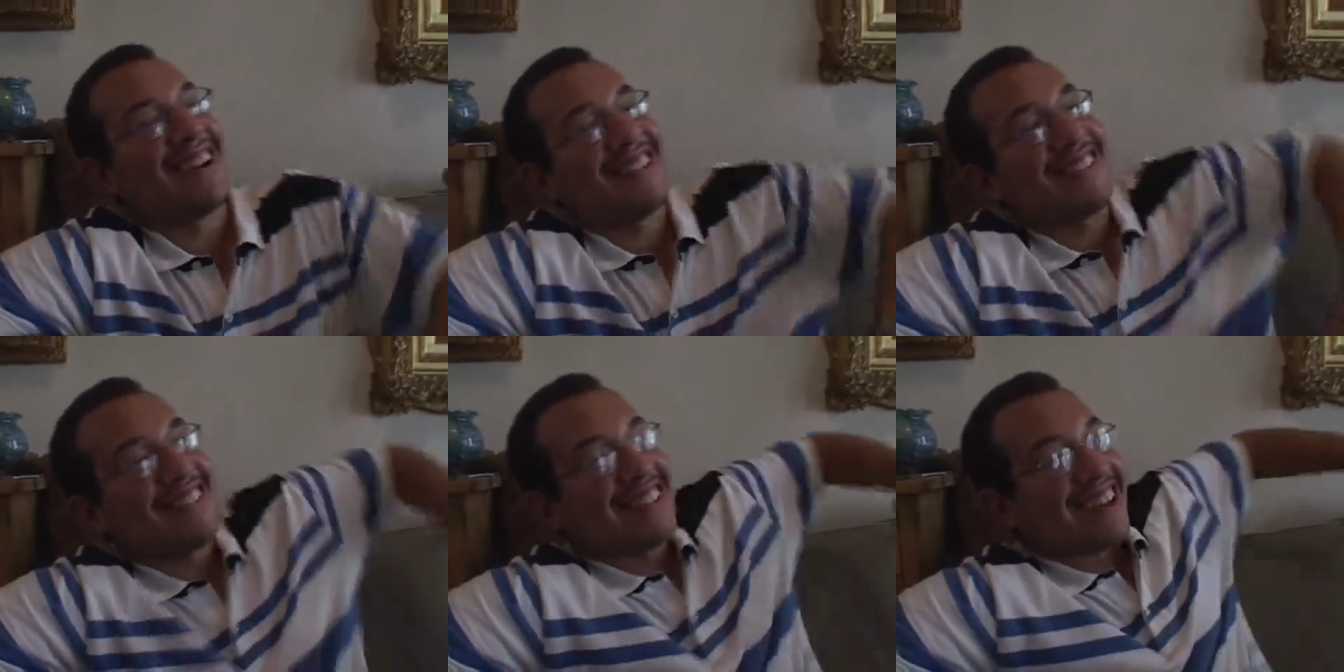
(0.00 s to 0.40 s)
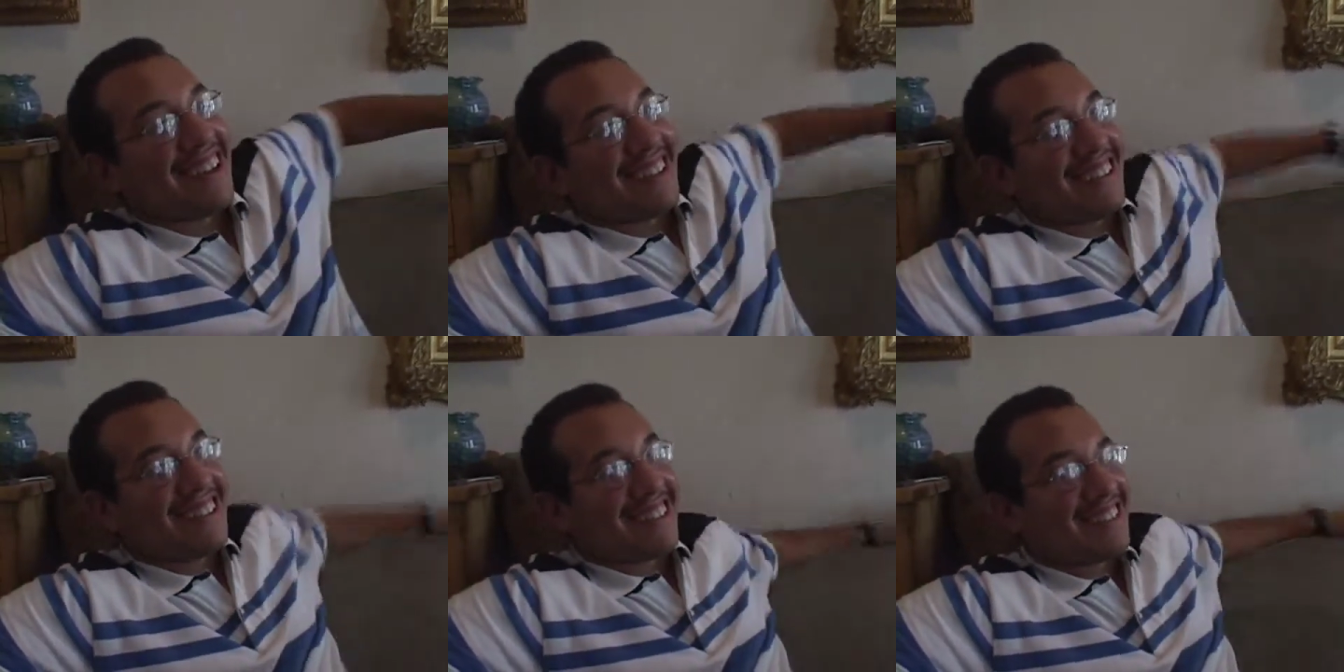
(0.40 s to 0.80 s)
sort of
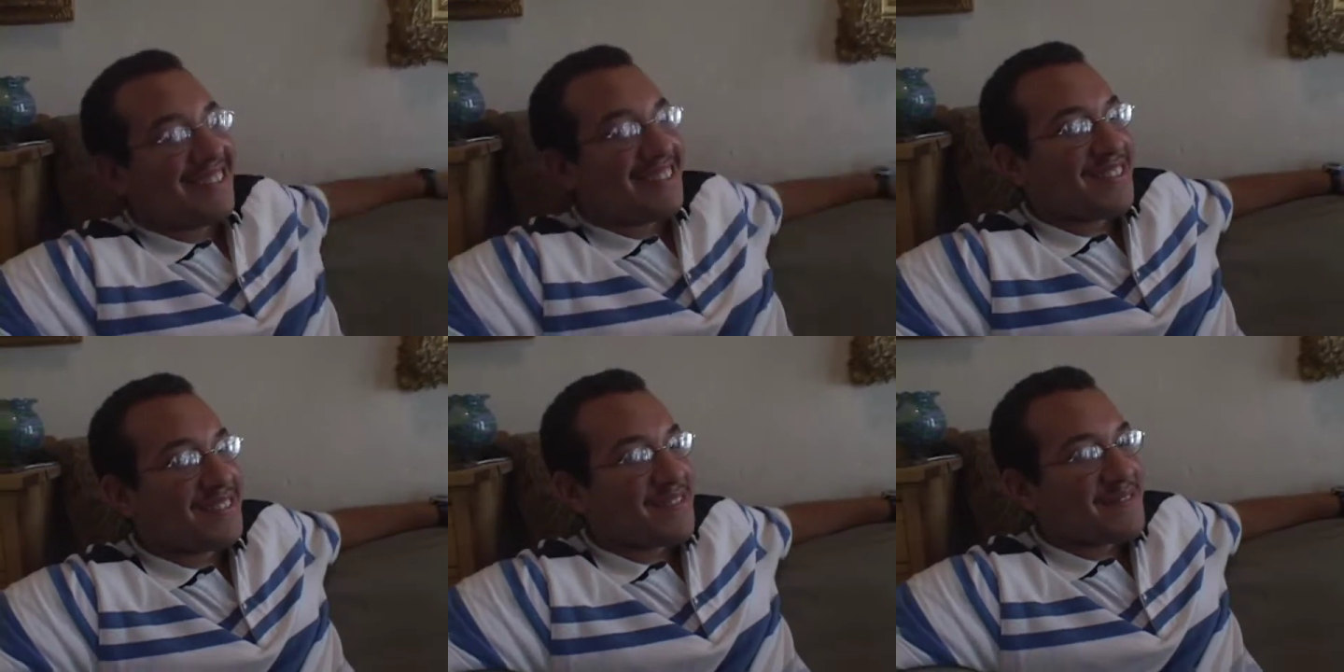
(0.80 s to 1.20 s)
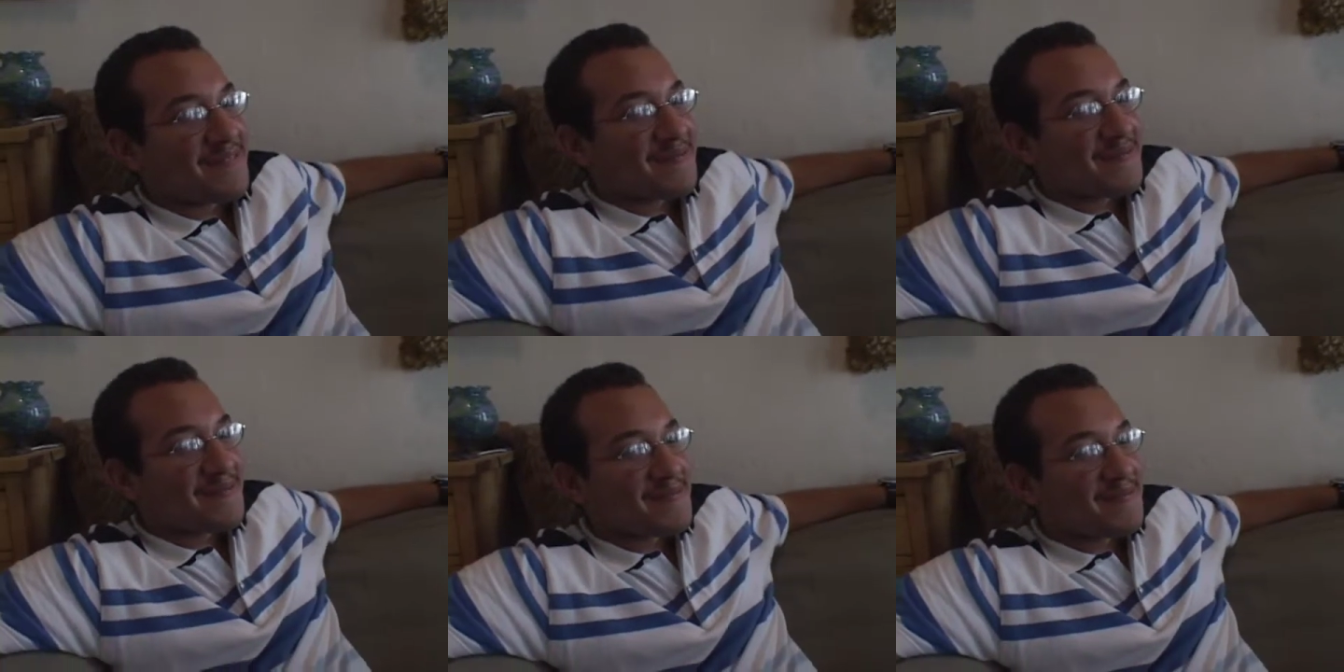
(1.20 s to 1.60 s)
stroke me
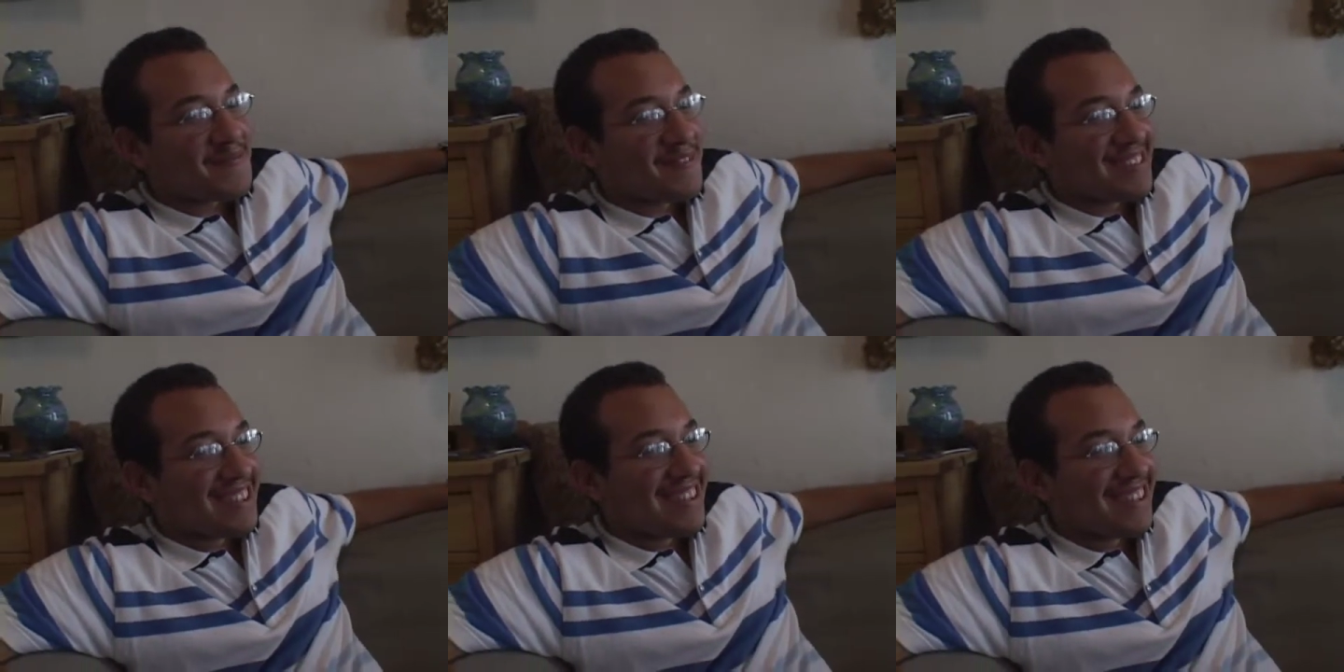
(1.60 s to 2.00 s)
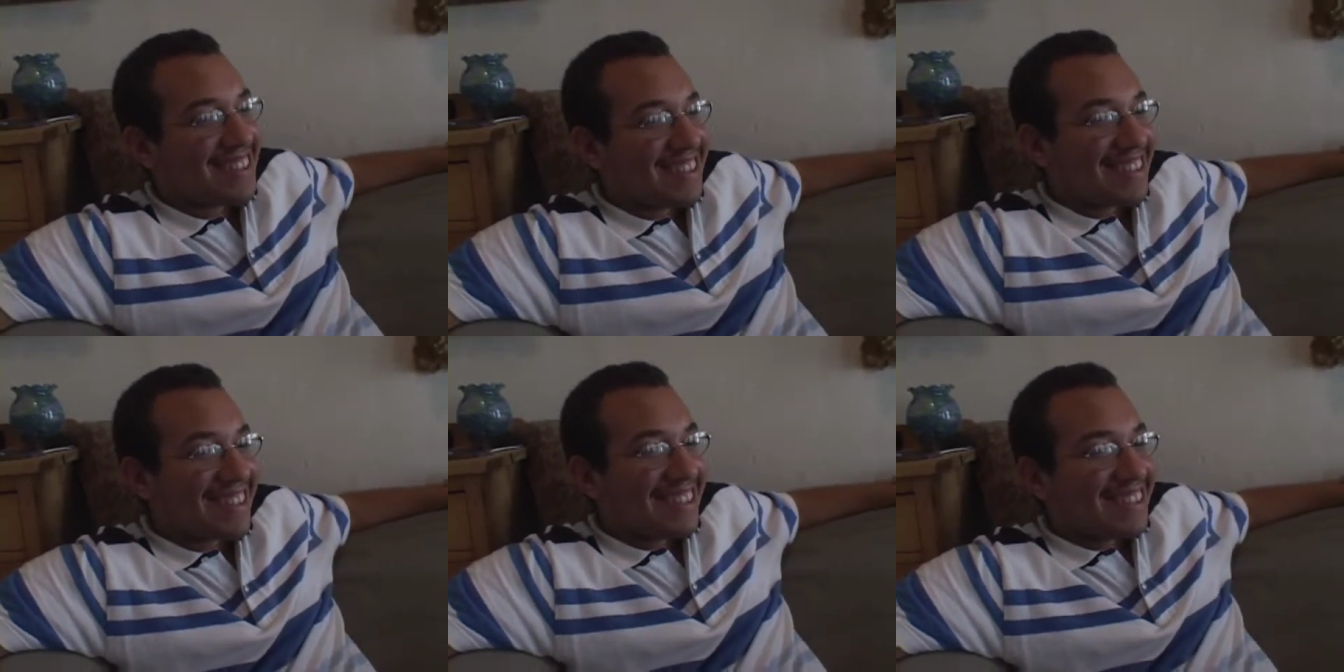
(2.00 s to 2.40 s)
versus strike
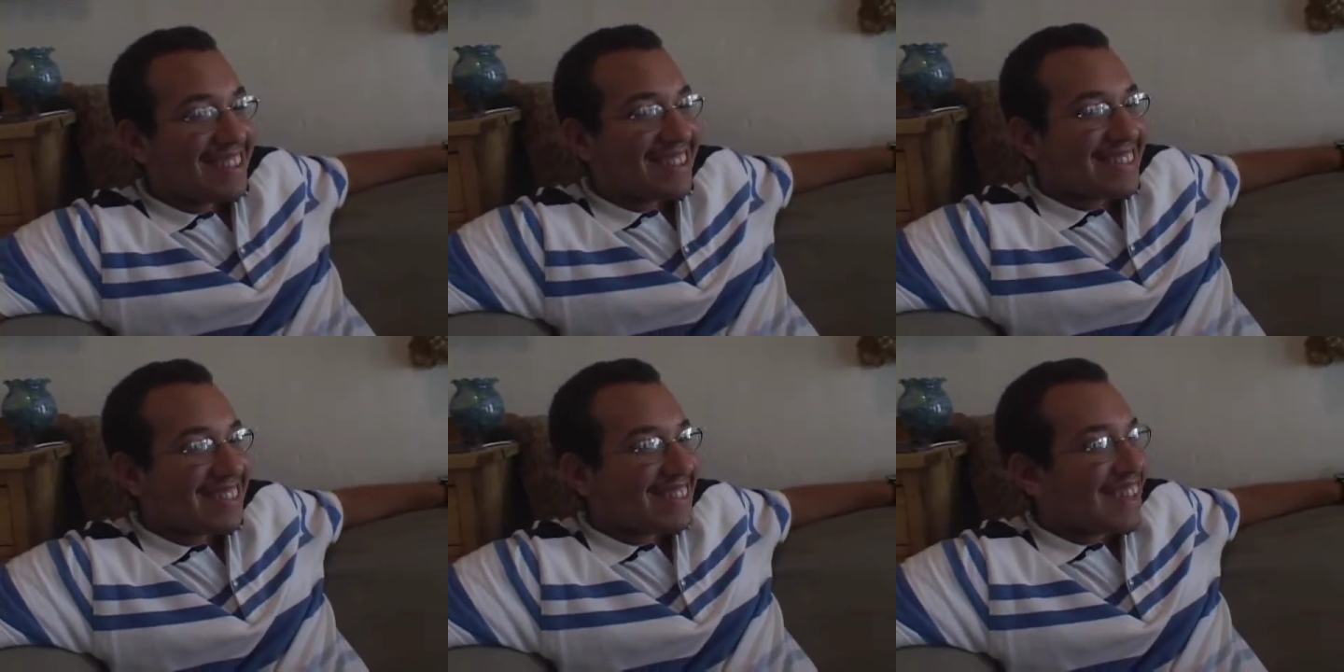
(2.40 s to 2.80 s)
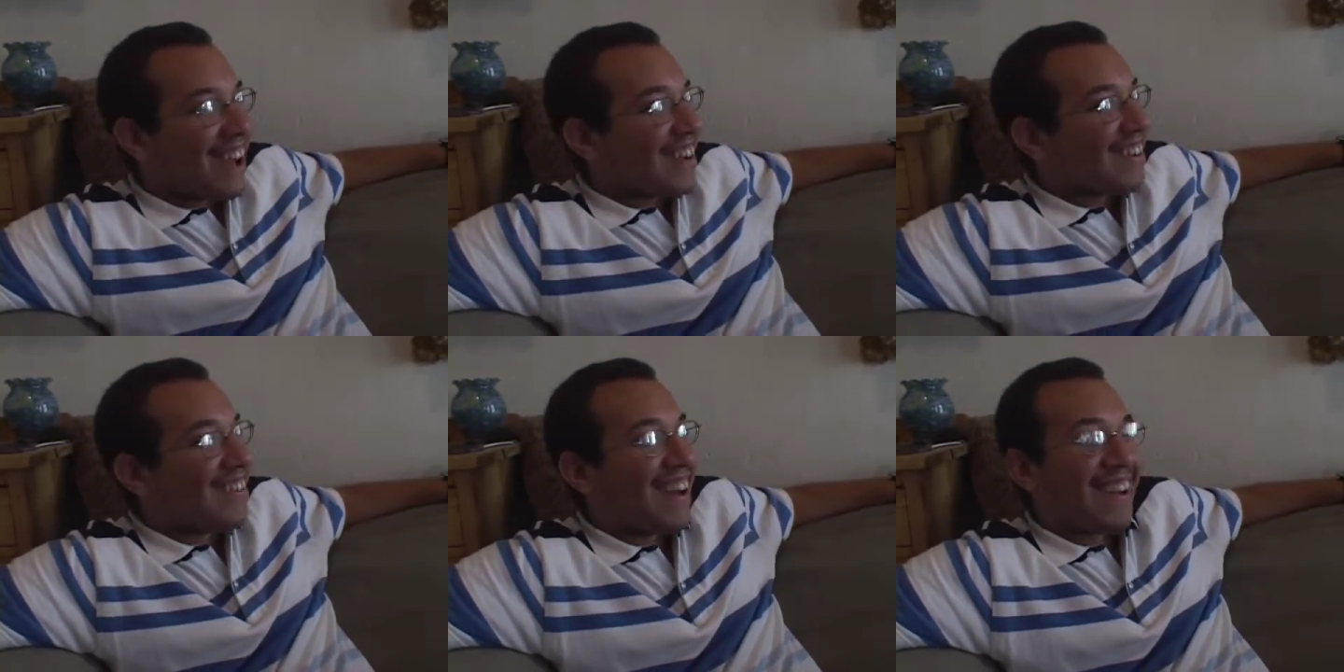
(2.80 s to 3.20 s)
me.
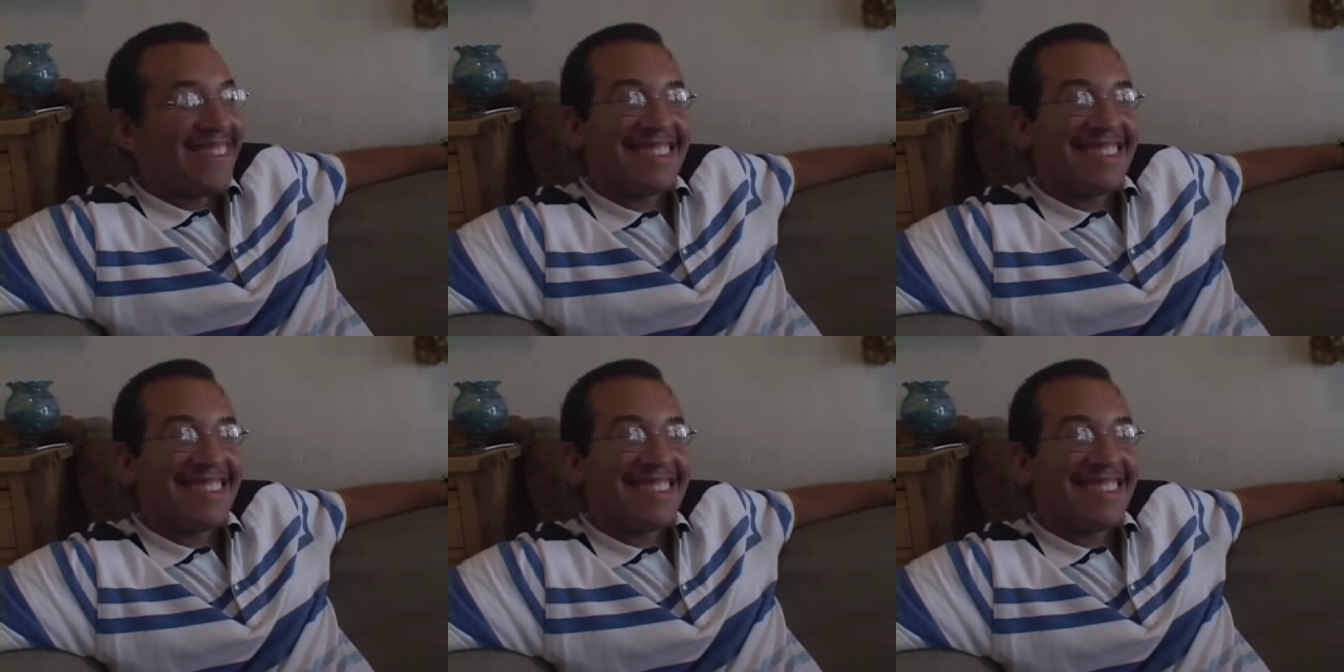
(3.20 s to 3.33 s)
I